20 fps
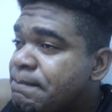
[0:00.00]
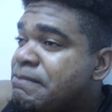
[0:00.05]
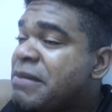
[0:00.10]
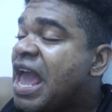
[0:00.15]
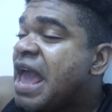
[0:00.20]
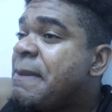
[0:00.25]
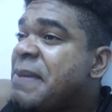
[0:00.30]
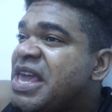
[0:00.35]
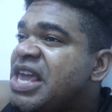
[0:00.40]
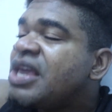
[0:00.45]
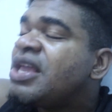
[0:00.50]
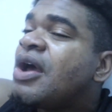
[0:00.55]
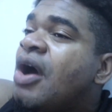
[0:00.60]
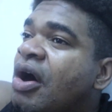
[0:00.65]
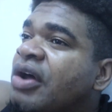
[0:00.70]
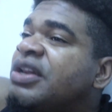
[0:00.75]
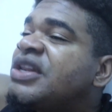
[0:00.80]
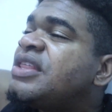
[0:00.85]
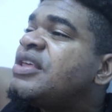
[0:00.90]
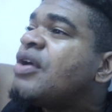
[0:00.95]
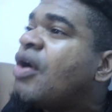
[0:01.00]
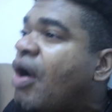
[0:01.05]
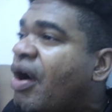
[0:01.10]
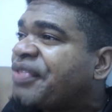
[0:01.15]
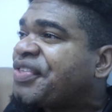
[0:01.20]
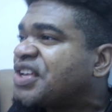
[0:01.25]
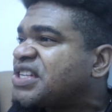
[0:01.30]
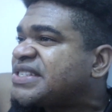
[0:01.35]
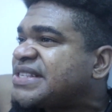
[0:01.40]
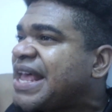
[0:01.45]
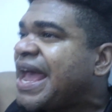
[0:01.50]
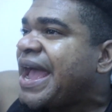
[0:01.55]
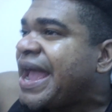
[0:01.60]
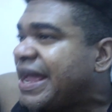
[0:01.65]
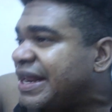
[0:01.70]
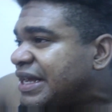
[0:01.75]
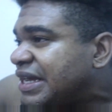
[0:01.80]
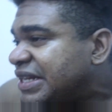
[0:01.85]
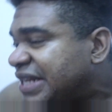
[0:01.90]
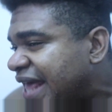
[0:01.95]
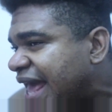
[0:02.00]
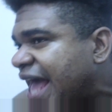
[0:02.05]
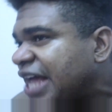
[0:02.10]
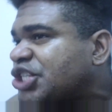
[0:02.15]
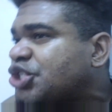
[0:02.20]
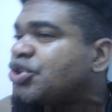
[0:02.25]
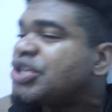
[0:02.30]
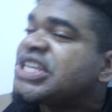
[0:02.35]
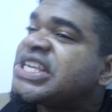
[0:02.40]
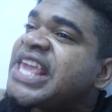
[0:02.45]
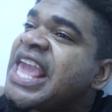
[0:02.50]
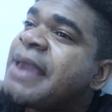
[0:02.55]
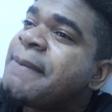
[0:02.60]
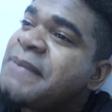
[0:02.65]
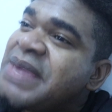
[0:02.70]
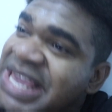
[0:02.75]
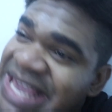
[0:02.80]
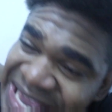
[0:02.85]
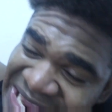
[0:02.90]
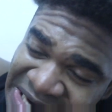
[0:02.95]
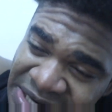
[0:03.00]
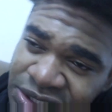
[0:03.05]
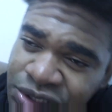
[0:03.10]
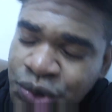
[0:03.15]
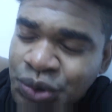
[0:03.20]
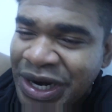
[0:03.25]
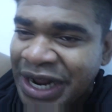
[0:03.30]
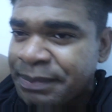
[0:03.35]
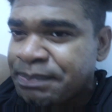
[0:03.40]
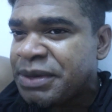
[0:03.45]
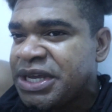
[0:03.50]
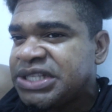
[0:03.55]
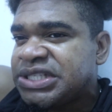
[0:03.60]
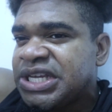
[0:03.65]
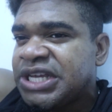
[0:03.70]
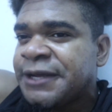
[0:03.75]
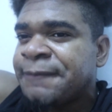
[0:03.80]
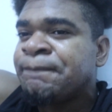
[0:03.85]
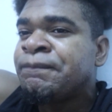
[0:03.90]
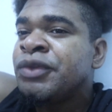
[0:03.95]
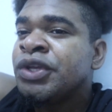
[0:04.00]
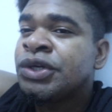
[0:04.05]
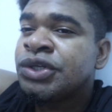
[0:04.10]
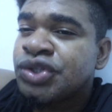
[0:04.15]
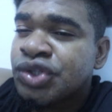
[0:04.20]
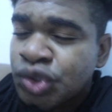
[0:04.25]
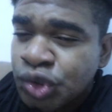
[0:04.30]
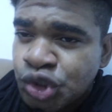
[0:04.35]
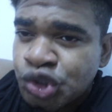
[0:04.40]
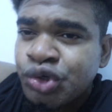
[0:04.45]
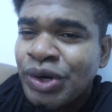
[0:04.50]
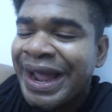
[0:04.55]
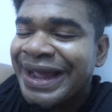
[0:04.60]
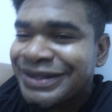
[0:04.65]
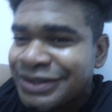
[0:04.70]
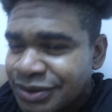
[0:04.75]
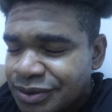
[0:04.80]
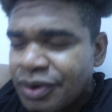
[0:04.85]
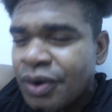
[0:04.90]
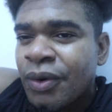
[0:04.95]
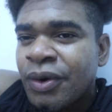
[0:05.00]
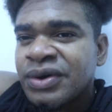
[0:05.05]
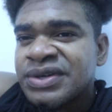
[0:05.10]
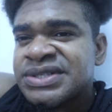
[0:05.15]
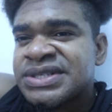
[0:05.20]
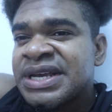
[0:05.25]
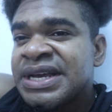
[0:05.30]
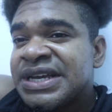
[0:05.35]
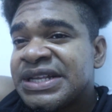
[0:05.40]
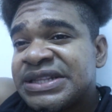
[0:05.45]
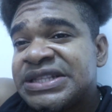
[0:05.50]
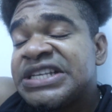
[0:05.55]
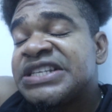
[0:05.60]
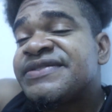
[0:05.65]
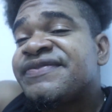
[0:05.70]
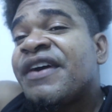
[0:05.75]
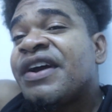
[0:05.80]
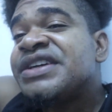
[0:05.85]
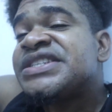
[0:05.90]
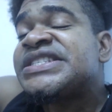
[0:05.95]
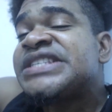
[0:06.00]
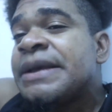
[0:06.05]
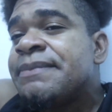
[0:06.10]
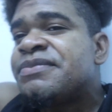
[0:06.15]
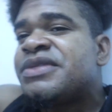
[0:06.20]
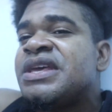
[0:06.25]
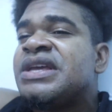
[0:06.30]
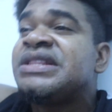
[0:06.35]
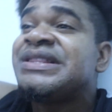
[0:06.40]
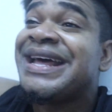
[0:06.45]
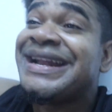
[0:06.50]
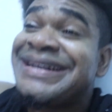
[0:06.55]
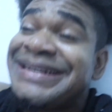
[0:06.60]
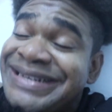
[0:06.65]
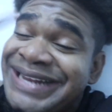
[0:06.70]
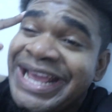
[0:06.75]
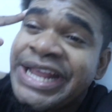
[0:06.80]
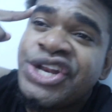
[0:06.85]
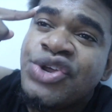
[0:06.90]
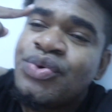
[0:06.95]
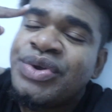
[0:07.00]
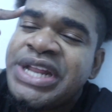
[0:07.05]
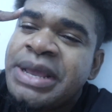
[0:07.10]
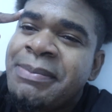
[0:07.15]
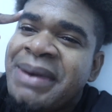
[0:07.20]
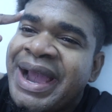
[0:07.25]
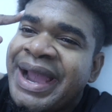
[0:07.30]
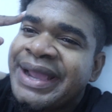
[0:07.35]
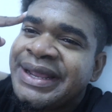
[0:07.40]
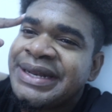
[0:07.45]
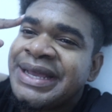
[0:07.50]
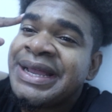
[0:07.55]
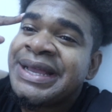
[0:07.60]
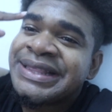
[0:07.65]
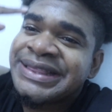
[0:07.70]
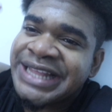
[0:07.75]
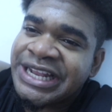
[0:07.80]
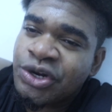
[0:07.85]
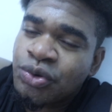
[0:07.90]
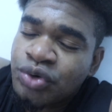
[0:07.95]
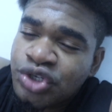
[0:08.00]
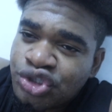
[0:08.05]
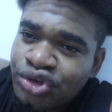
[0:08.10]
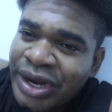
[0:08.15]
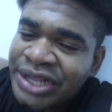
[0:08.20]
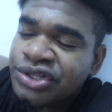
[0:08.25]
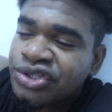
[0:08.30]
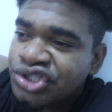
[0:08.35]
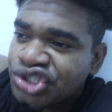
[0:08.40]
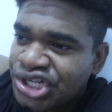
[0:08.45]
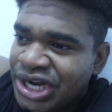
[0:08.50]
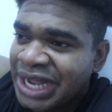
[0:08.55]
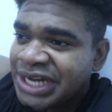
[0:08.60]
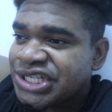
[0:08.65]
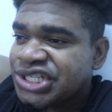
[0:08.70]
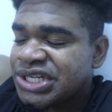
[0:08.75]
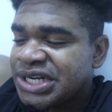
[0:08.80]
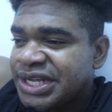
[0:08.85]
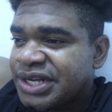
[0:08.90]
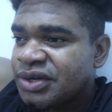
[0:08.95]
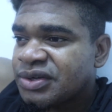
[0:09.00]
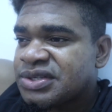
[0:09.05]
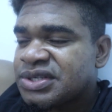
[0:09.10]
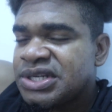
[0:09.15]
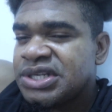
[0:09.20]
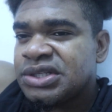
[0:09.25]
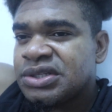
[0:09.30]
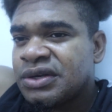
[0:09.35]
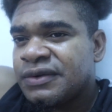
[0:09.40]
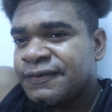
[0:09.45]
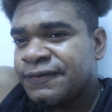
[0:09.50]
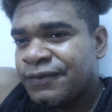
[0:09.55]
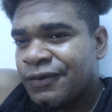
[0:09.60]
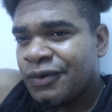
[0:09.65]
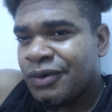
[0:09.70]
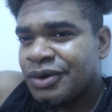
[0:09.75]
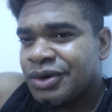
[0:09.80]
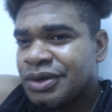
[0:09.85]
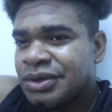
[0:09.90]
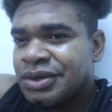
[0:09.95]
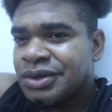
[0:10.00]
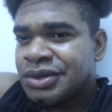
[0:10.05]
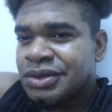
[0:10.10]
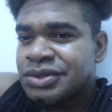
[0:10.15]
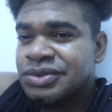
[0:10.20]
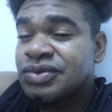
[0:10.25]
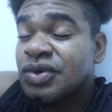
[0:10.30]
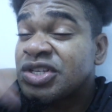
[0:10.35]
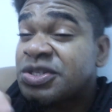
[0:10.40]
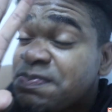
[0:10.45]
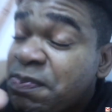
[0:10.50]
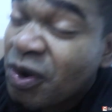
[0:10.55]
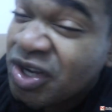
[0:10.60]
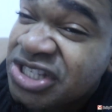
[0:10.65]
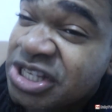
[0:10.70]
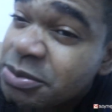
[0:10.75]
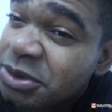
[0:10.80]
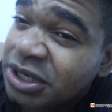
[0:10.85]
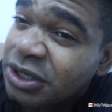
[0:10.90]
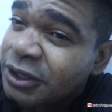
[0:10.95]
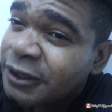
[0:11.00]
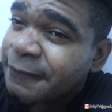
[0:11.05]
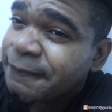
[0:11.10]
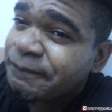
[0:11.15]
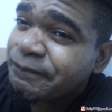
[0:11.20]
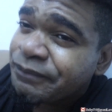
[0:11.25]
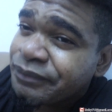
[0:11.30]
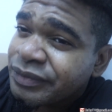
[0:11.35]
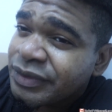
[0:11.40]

maybe on the other side, they actually came into that meeting to try to cause this very same thing that they knew in their mind that they would try to charge Lennox Linton for. So it's possible